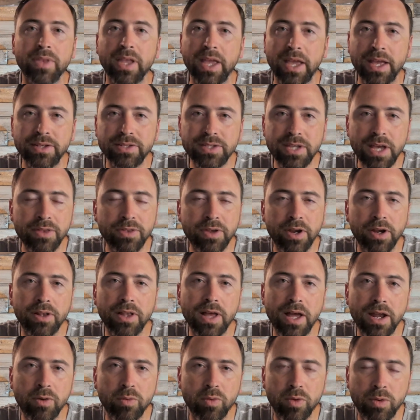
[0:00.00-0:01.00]
In South
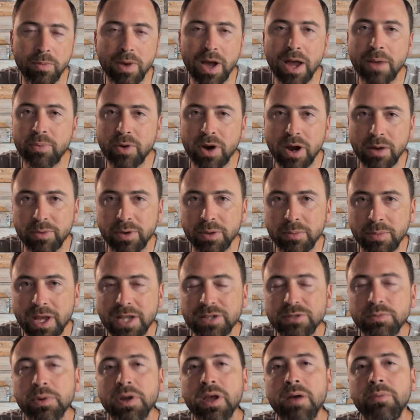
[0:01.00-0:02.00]
Carolina, where my property
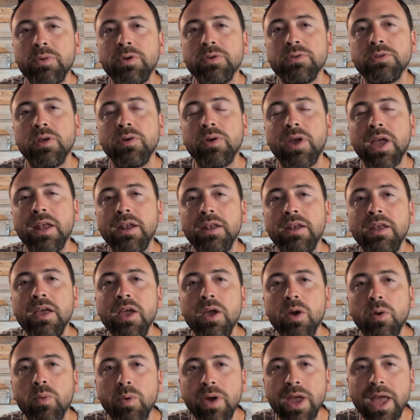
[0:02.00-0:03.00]
management company was located,
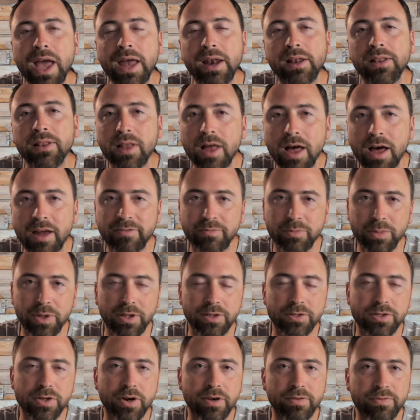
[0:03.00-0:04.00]
we had a lot of
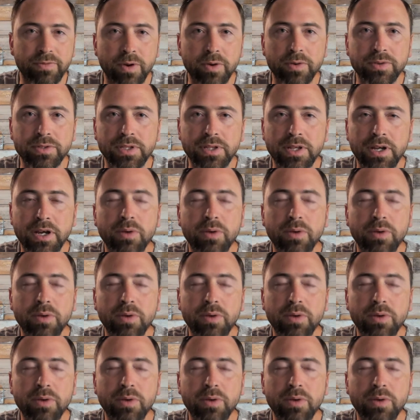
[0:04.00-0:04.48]
military folks in there.